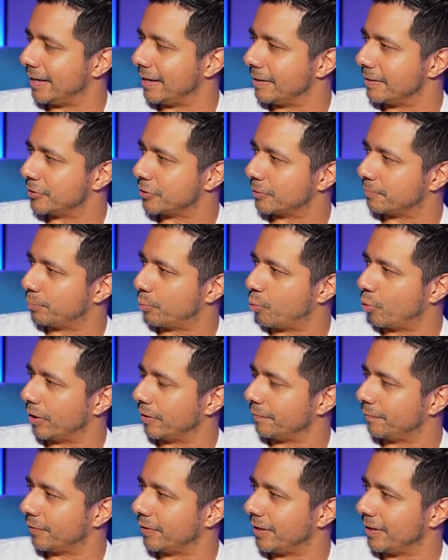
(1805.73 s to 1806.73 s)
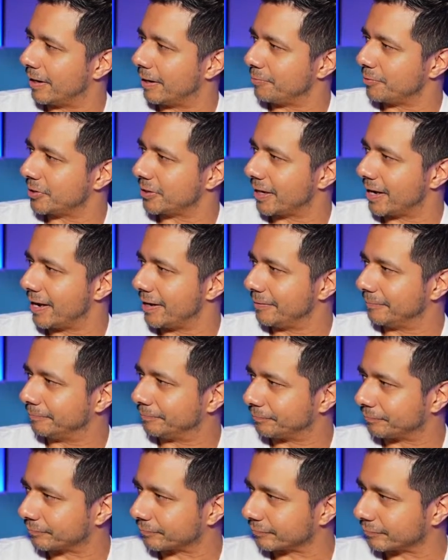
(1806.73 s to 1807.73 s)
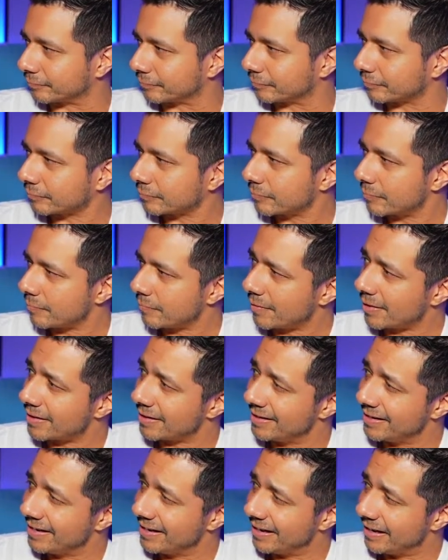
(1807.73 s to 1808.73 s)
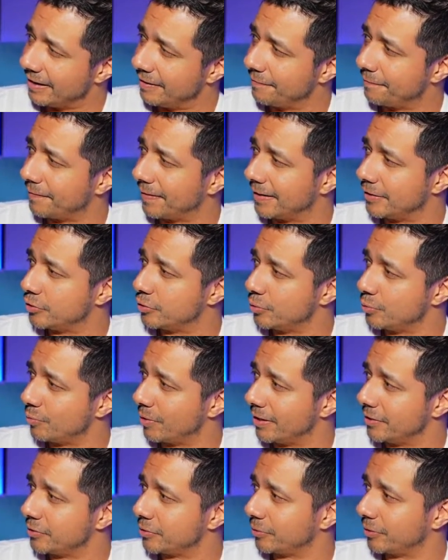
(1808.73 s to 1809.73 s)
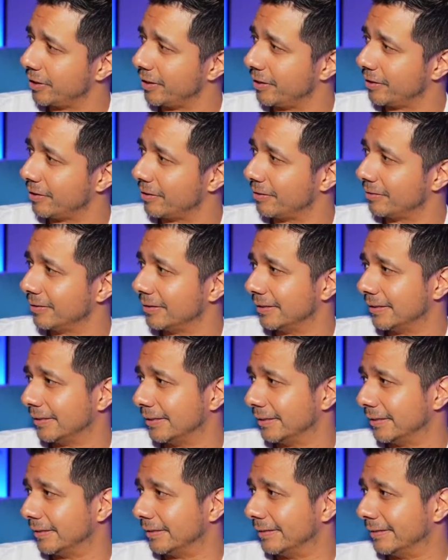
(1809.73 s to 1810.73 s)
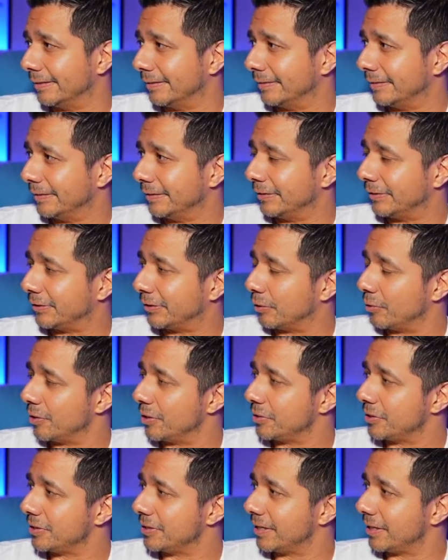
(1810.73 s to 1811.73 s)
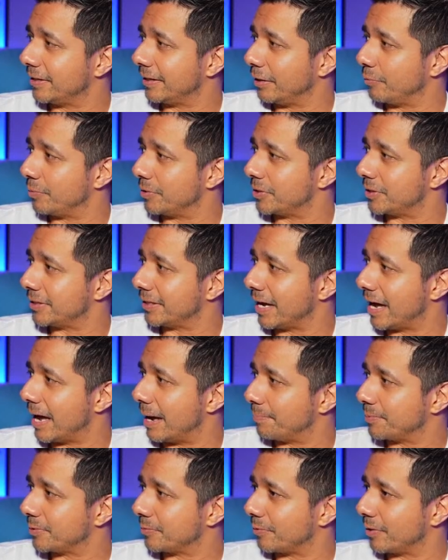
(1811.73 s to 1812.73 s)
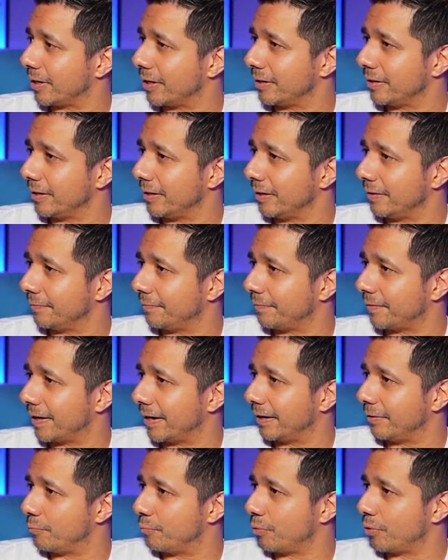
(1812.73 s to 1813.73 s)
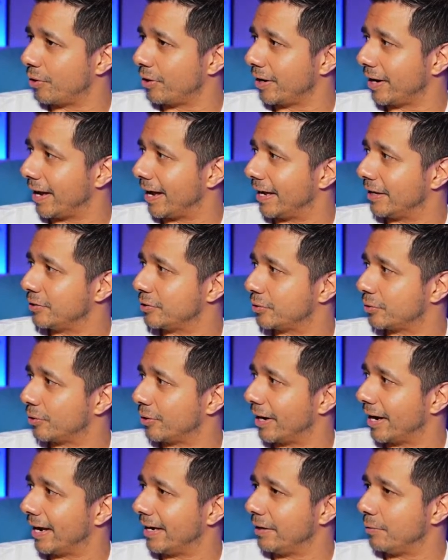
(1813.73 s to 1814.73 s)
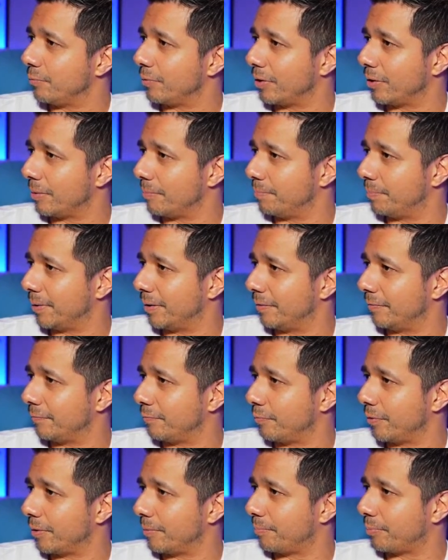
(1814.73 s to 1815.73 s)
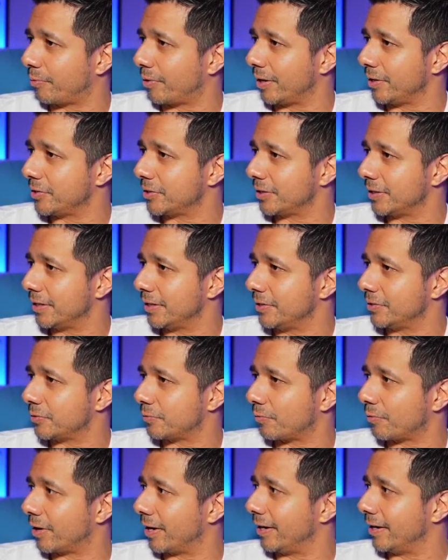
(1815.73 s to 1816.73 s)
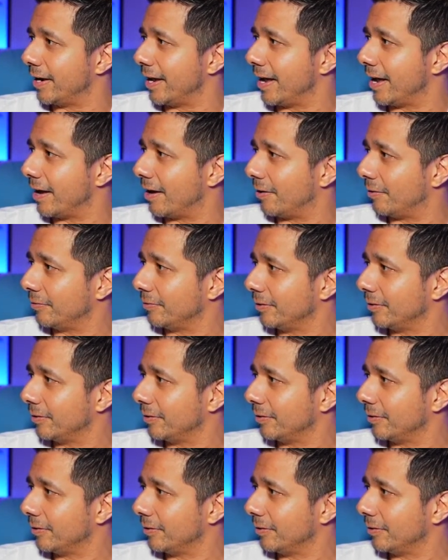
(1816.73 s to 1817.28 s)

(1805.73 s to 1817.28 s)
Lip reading: support for the upside? If I do enter here, so this is the thing with stops, right? If I were to enter anywhere above where price is right now,